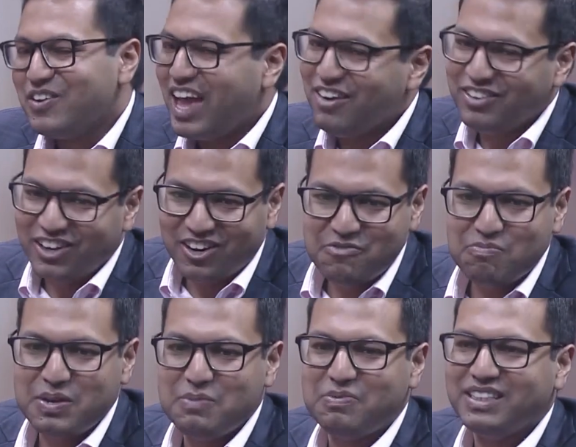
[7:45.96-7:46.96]
We have a lot of
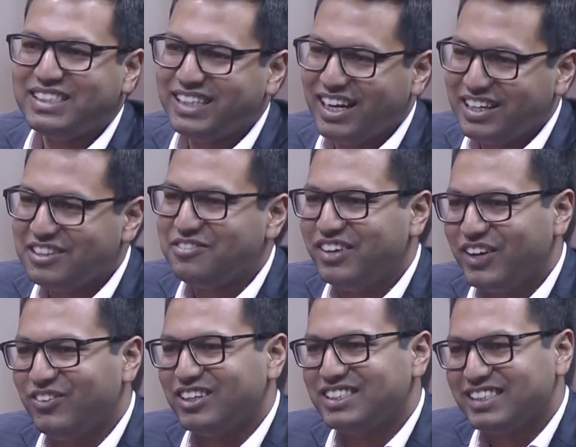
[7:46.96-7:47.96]
people selling the
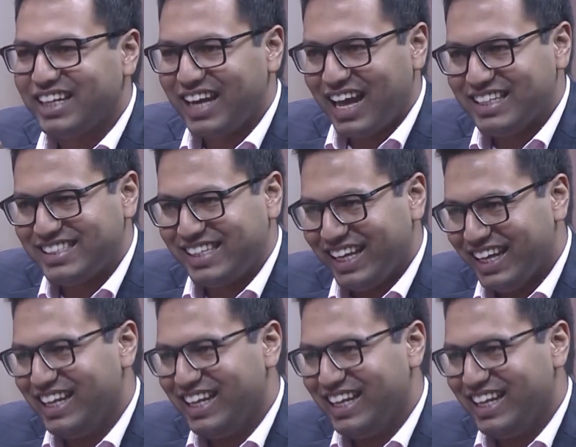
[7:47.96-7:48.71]
fake watches that I sell.